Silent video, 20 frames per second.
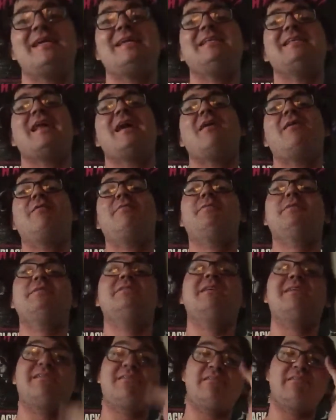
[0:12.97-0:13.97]
like, no, I'm gonna
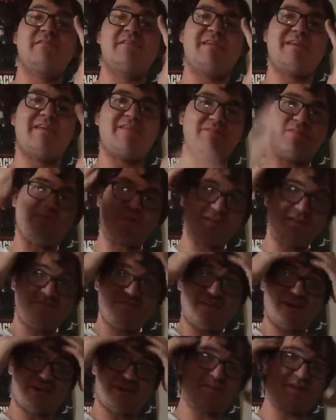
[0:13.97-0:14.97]
try to give the
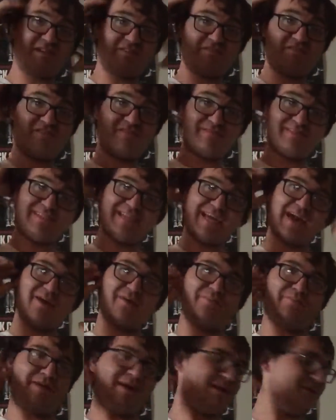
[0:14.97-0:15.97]
motherfucker benefit of the
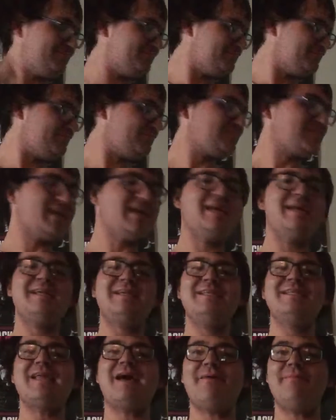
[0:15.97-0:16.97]
doubt, but
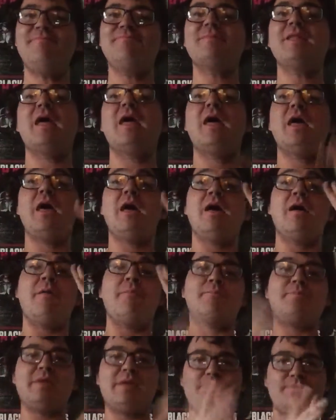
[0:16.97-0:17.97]
no.
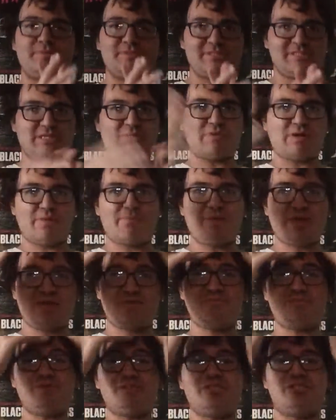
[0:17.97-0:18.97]
People still wanna be
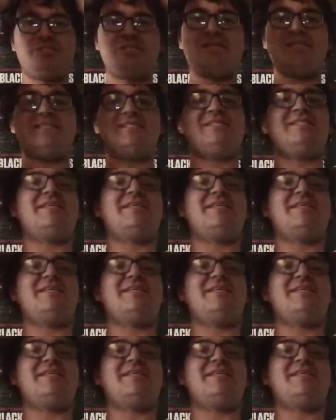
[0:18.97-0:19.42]
on bullshit,